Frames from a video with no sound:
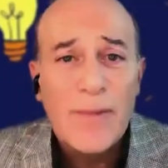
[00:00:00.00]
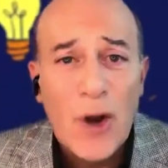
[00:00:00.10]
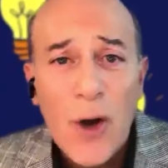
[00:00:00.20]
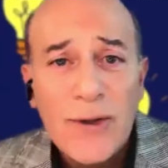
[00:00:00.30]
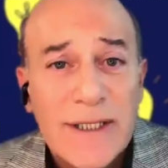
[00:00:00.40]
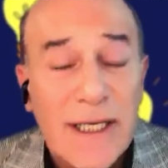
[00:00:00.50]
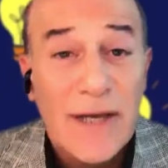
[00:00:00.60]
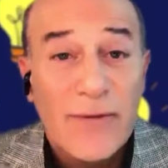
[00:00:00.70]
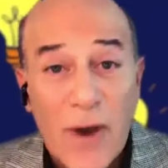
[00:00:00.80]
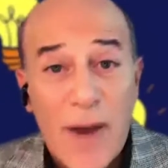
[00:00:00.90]
your host,
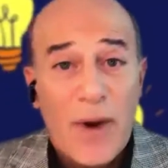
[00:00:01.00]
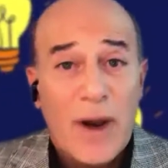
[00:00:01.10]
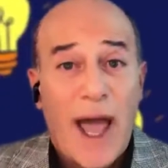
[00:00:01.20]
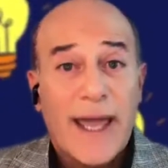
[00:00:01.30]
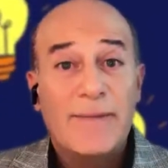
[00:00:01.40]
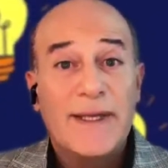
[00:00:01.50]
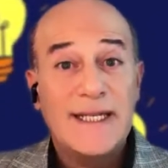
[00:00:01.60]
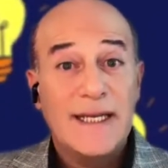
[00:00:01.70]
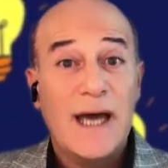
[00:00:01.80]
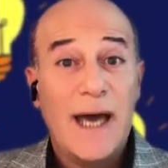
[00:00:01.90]
Steve Greenberg. I can be
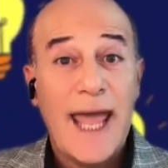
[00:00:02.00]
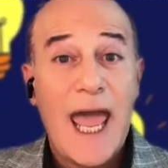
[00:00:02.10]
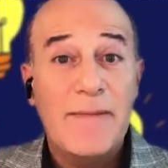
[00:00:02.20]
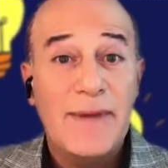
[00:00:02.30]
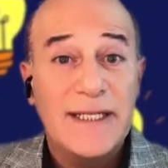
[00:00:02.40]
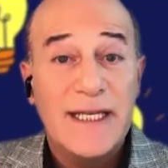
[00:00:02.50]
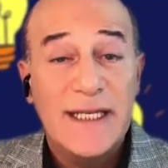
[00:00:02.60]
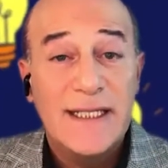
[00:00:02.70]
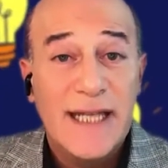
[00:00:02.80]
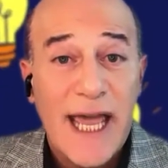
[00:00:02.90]
seen on
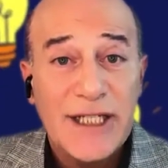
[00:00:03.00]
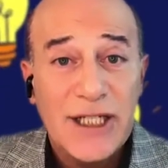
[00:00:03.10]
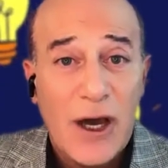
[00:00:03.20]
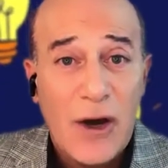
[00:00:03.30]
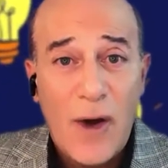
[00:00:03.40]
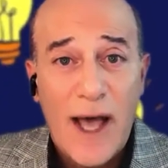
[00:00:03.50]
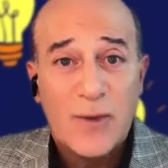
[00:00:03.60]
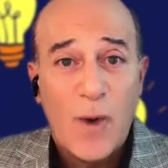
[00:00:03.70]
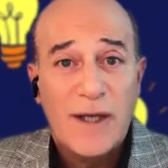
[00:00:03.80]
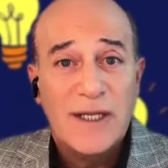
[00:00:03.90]
NBC's Today Show, as
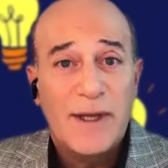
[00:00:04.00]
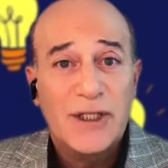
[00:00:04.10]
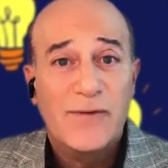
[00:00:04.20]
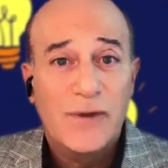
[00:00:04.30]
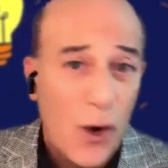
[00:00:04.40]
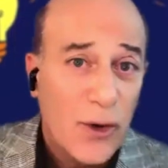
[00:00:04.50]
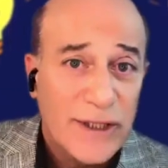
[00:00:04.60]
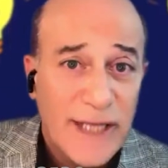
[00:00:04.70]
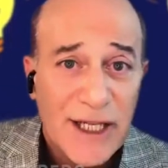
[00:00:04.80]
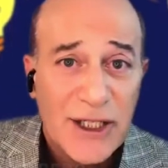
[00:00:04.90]
well as a bunch of local
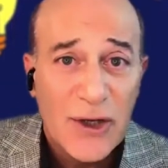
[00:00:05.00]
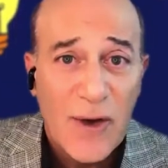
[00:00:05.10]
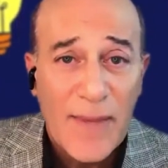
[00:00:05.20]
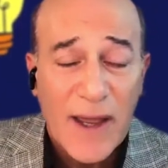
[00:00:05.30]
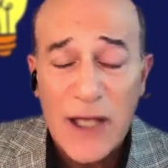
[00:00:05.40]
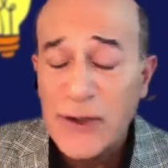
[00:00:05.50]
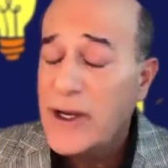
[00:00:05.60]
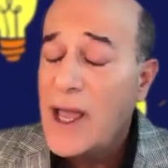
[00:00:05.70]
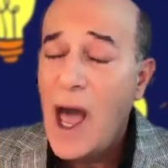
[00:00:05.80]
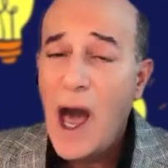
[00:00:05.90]
stations around the
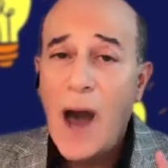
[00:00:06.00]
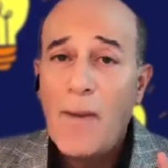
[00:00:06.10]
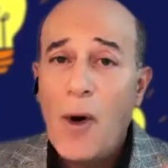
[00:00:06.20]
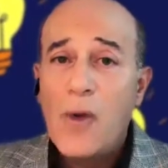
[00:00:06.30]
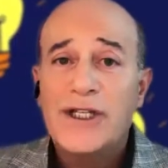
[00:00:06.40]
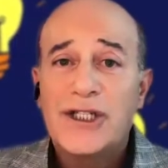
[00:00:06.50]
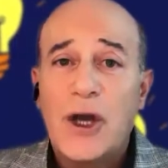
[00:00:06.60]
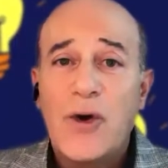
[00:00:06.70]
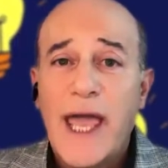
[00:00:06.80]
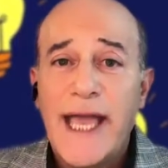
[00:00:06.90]
country. I'm always
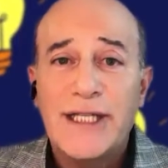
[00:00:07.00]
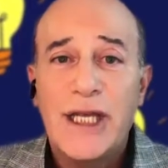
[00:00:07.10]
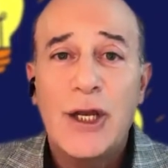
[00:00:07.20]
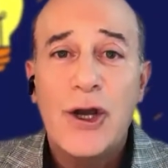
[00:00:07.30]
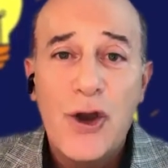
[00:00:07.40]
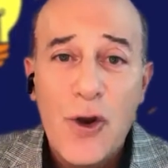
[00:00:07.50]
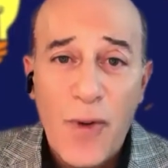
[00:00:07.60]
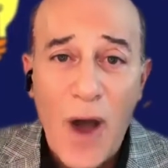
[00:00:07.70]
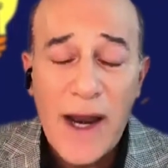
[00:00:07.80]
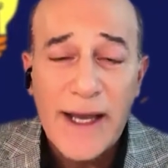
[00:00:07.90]
showcasing new
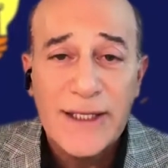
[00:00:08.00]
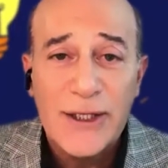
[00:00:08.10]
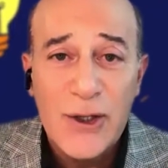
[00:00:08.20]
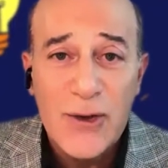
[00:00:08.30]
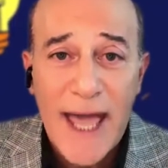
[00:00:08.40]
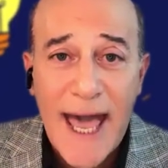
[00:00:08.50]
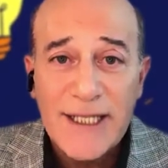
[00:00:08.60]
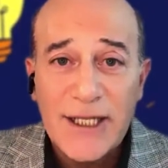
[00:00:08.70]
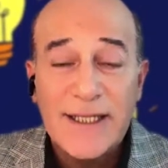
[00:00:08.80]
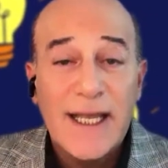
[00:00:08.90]
products and new
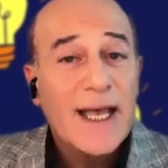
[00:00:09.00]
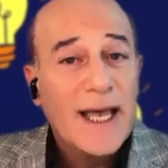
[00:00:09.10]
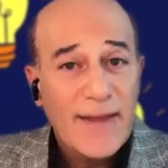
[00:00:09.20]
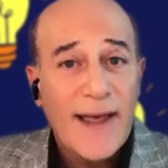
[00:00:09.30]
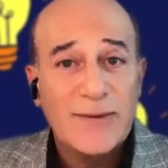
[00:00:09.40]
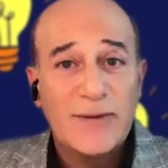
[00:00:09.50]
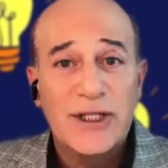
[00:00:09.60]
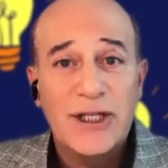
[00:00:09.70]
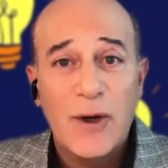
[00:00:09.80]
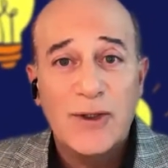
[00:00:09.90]
gadgets, and that's what the
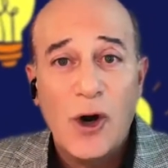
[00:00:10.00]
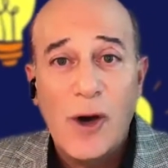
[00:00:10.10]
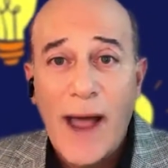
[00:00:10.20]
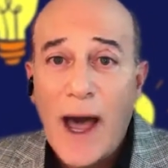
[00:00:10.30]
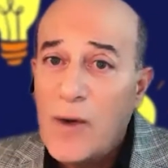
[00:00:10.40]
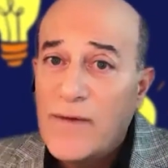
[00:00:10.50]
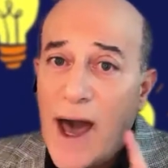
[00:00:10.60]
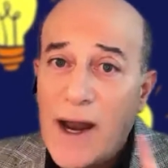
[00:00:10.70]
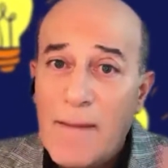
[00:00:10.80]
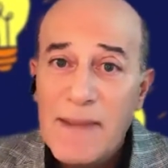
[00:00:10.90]
show is all about. We've
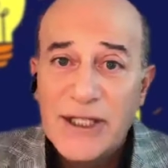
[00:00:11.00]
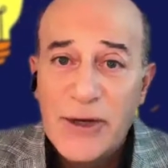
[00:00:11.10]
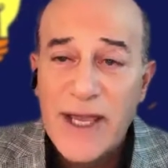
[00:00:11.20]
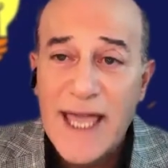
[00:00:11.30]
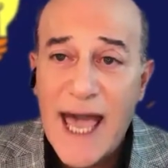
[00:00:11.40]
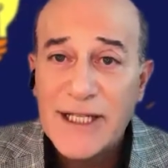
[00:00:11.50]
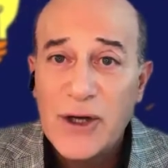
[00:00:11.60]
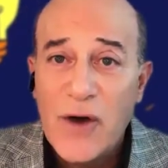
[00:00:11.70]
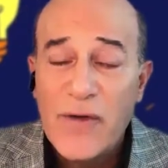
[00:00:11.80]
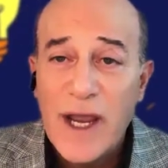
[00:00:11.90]
got a mystery gadget
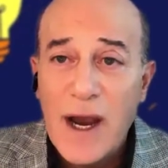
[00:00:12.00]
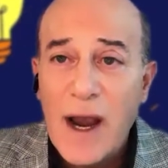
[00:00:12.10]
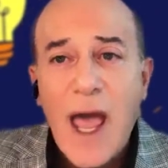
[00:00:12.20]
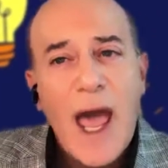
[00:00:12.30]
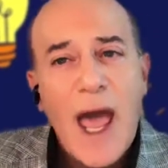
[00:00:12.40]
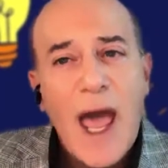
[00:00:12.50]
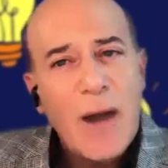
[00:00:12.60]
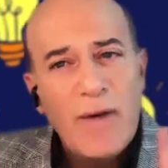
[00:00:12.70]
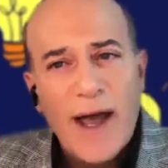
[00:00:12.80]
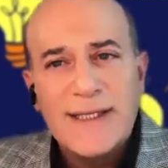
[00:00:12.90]
over here,
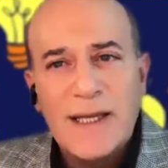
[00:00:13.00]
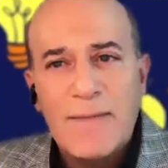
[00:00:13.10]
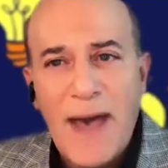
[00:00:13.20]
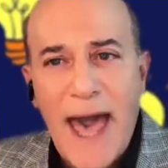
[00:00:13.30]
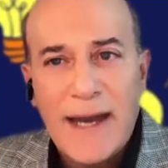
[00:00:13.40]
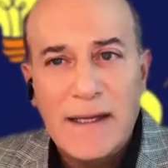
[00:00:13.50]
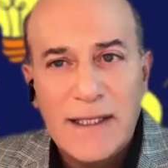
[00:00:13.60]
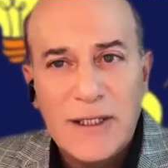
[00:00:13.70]
and we've got some panelists